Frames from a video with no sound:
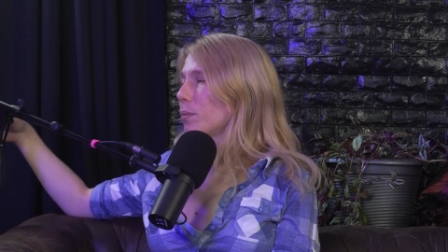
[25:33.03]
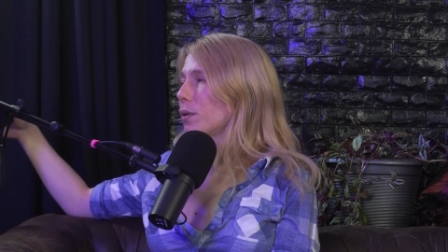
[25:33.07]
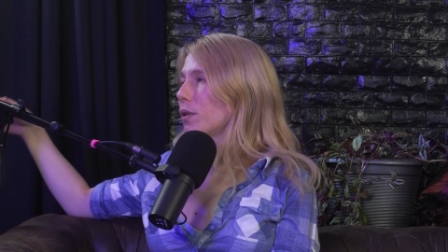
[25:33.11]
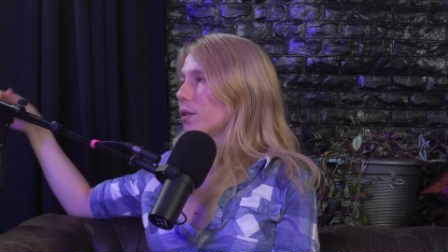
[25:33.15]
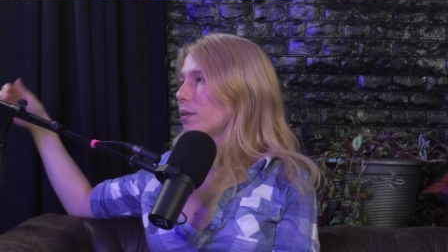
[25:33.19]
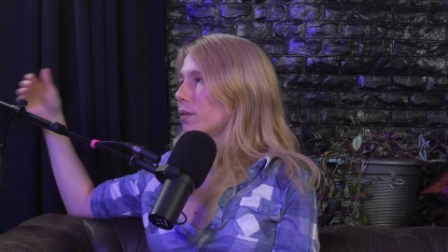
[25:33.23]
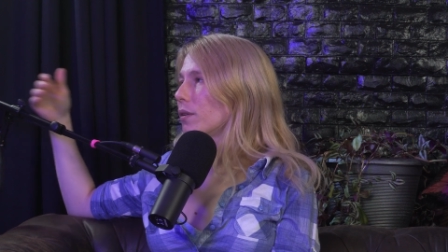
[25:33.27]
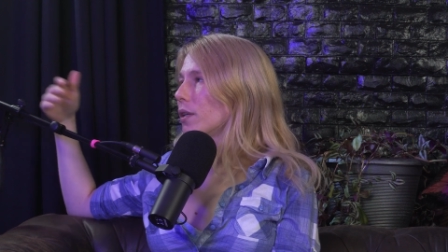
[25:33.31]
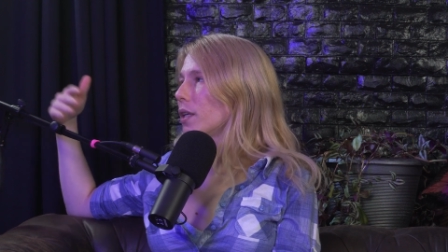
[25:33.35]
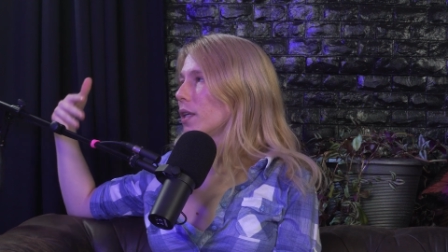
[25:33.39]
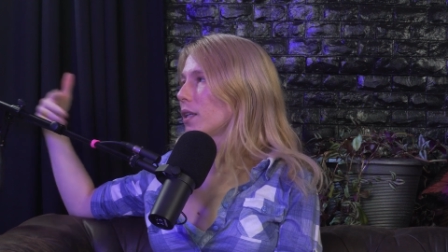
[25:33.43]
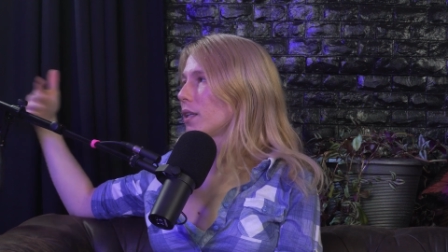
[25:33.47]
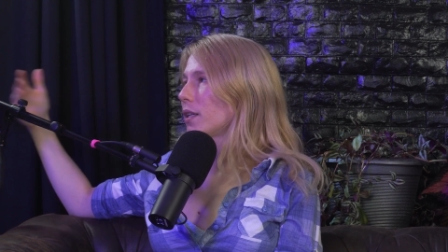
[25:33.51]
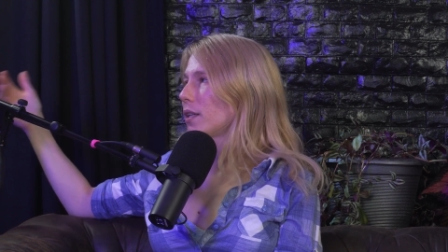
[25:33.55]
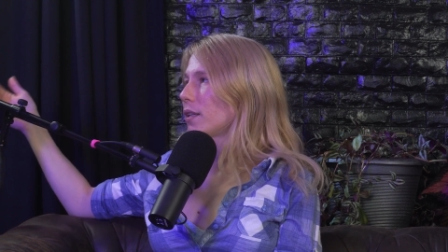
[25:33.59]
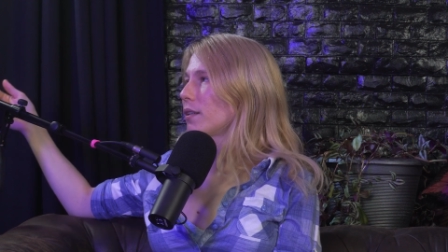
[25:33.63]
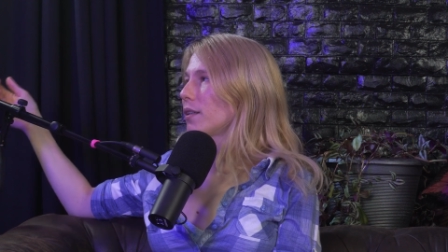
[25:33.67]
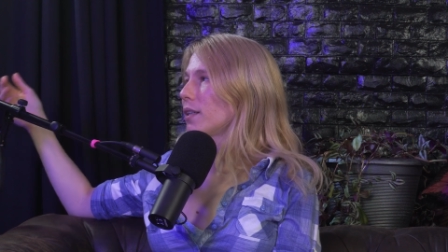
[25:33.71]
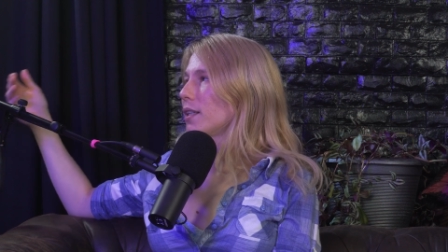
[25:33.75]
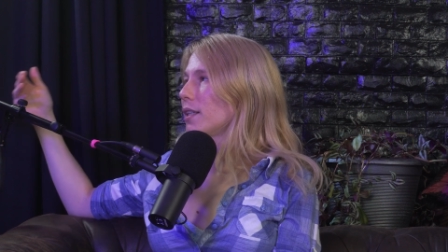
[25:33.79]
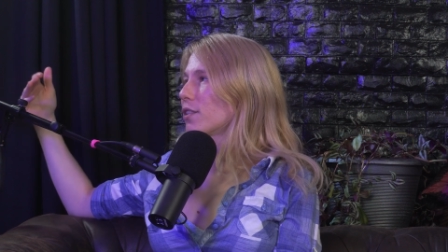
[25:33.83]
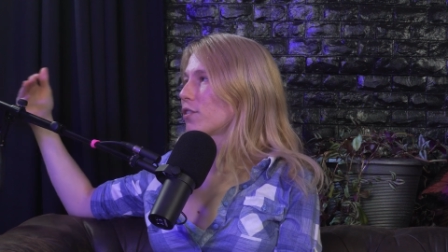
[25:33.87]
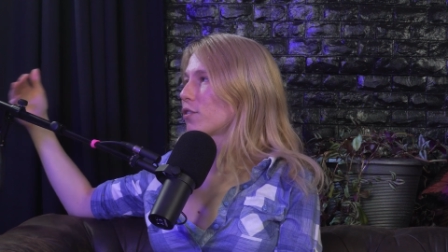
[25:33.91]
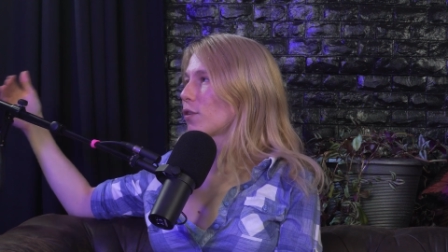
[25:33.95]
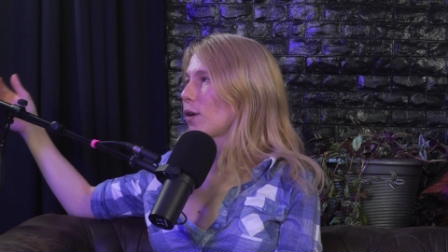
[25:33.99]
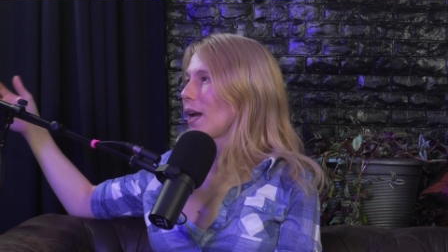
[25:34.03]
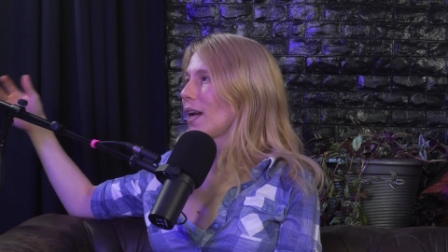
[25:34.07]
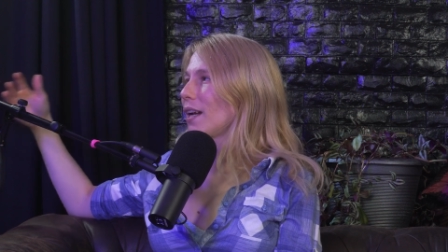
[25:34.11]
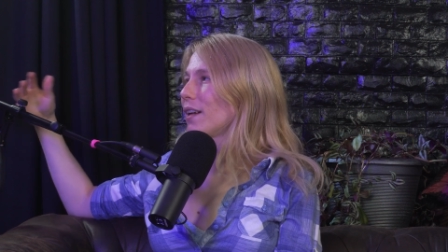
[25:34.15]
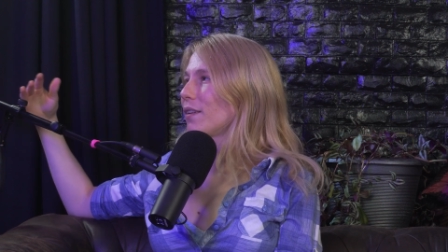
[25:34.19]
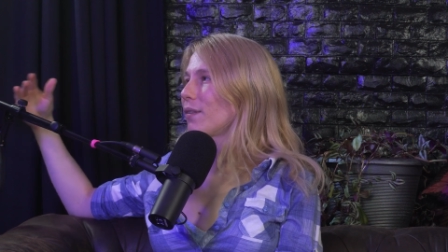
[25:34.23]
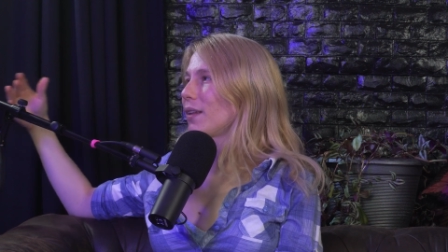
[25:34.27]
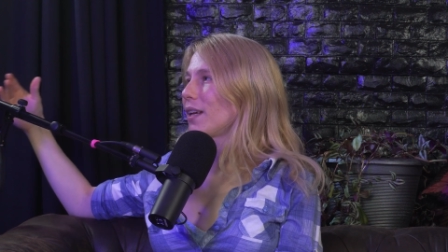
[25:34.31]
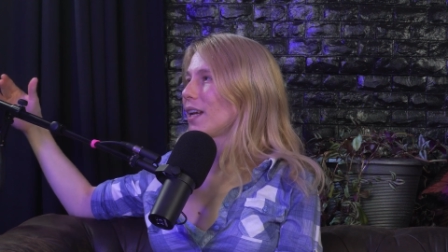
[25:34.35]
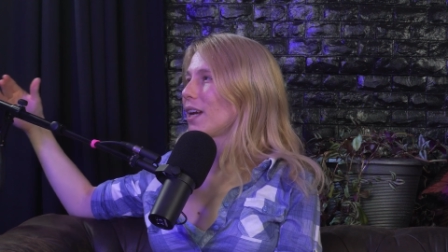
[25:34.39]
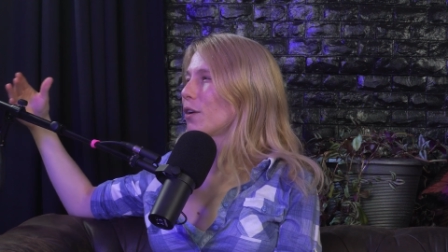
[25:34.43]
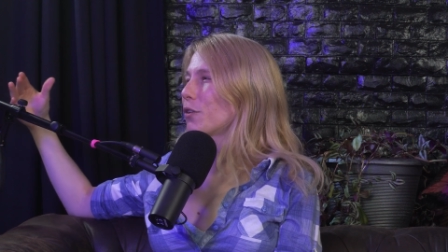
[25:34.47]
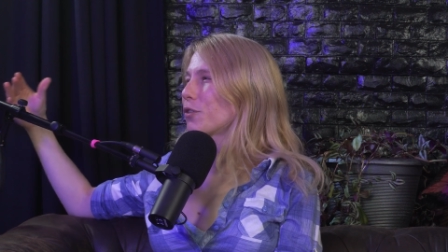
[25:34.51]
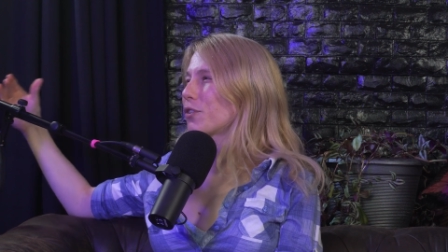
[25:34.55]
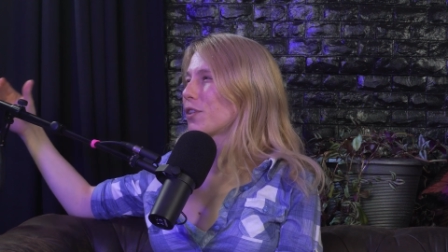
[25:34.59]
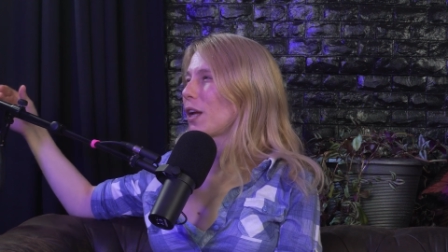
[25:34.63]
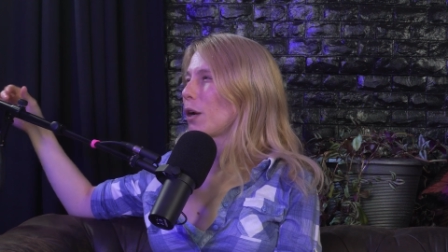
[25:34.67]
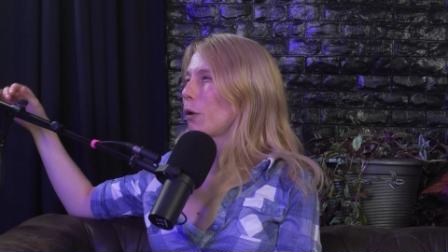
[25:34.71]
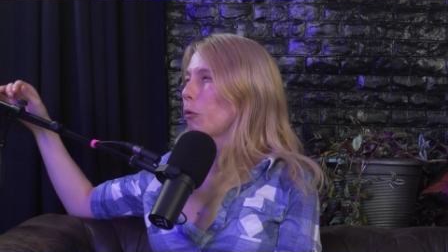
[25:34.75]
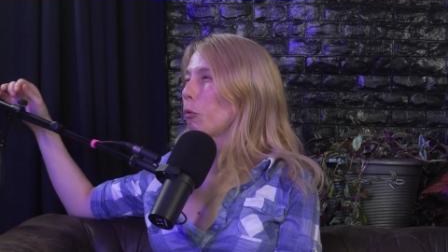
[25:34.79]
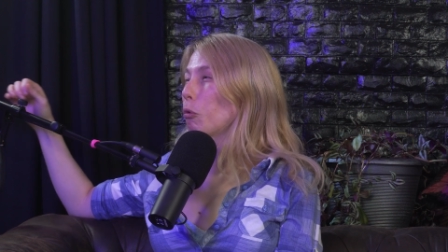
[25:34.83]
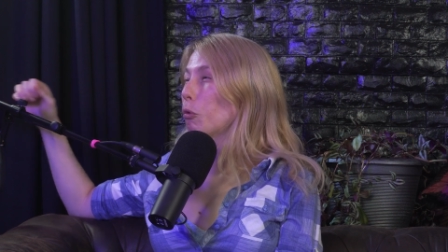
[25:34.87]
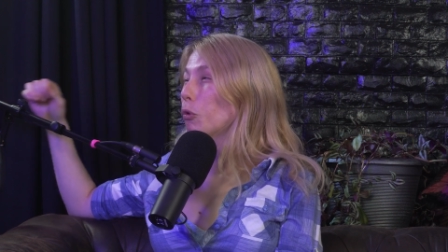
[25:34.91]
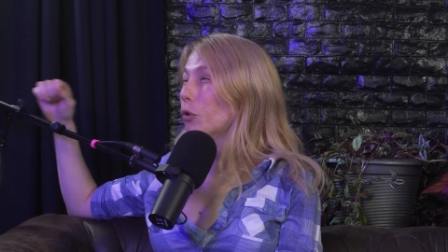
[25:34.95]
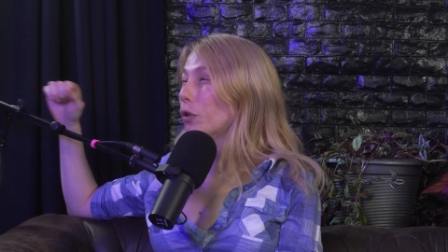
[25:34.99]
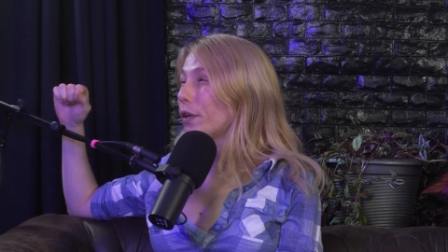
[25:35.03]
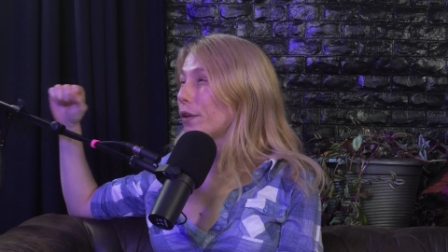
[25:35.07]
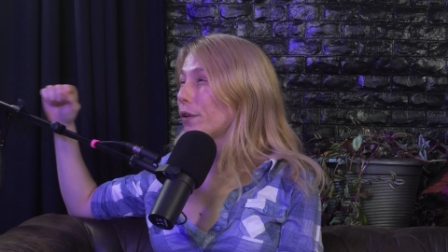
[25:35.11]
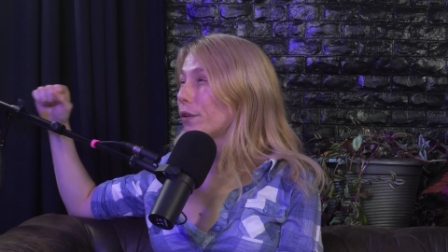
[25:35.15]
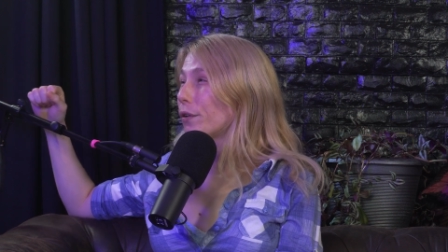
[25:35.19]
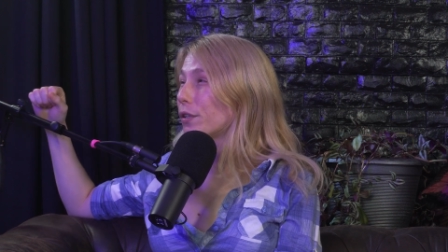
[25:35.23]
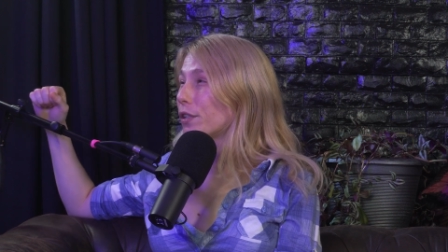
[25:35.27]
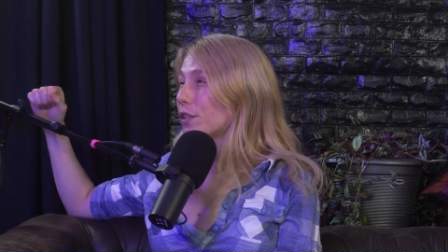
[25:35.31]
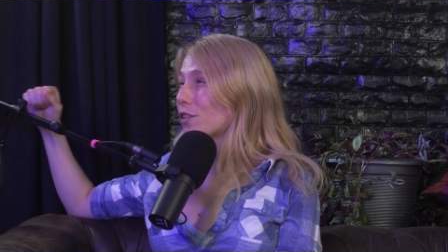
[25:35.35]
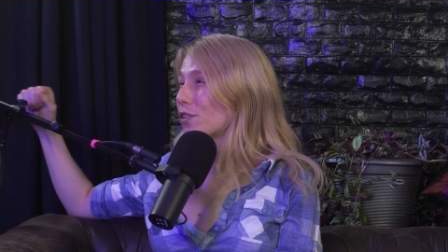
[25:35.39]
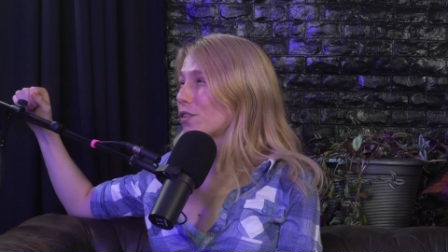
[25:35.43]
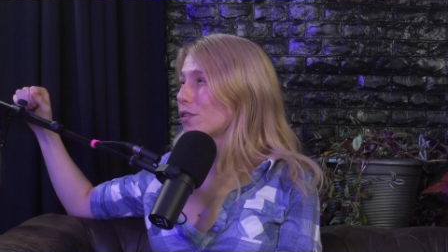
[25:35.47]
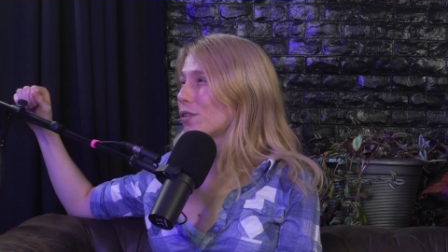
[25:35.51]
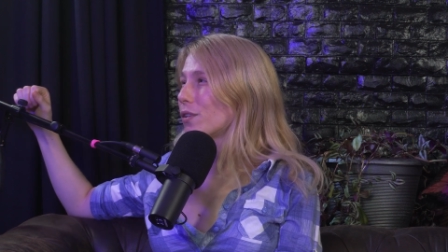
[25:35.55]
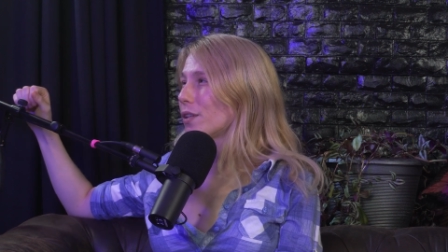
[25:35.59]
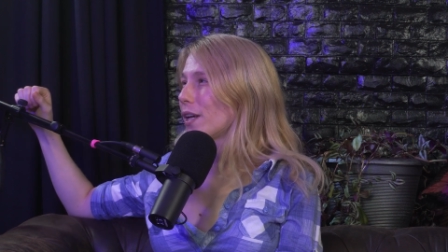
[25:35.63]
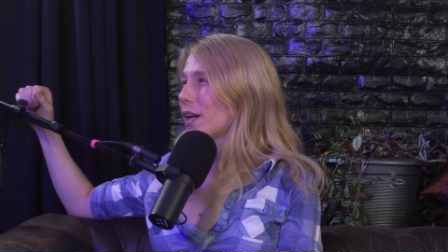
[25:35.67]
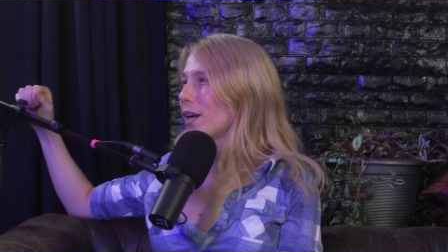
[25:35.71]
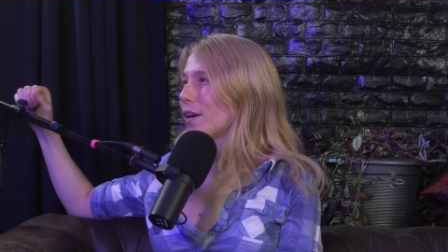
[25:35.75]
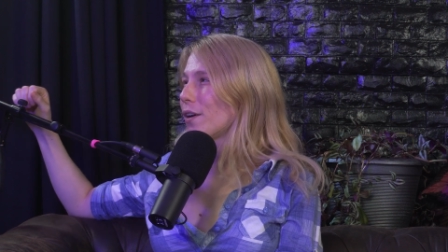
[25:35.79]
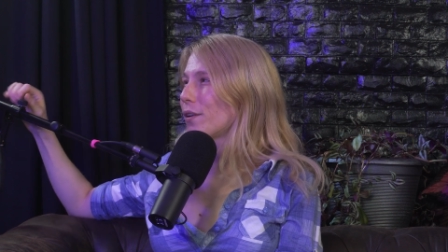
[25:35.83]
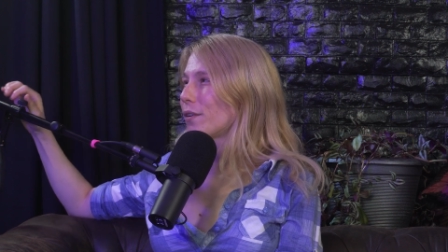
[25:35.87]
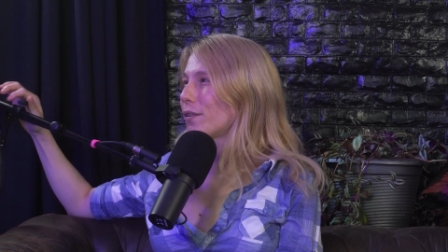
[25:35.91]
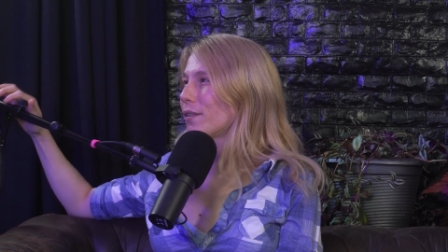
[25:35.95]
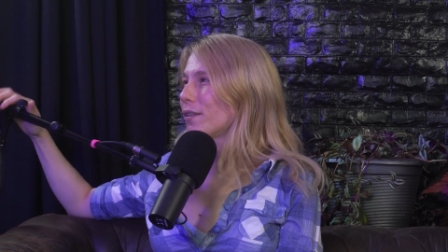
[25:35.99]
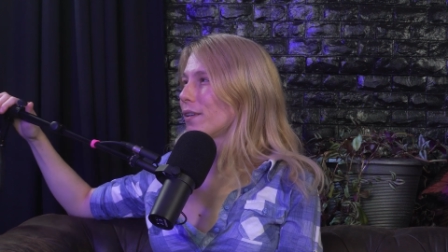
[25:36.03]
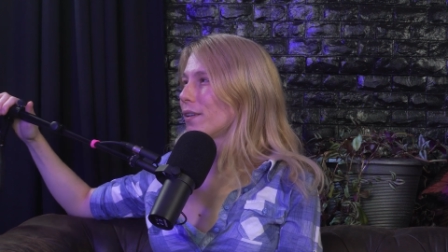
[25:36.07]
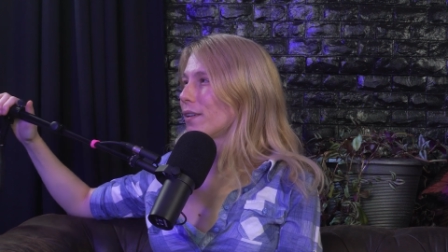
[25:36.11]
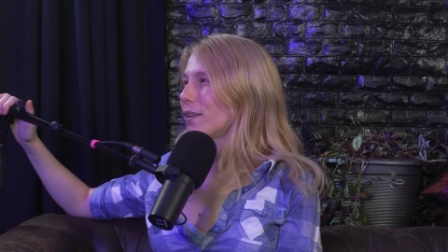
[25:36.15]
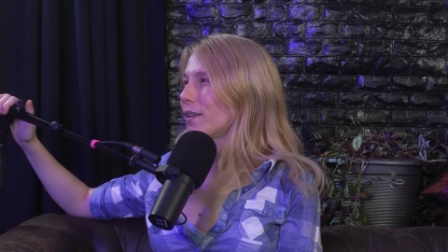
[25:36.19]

but like is there anything else that really stood out?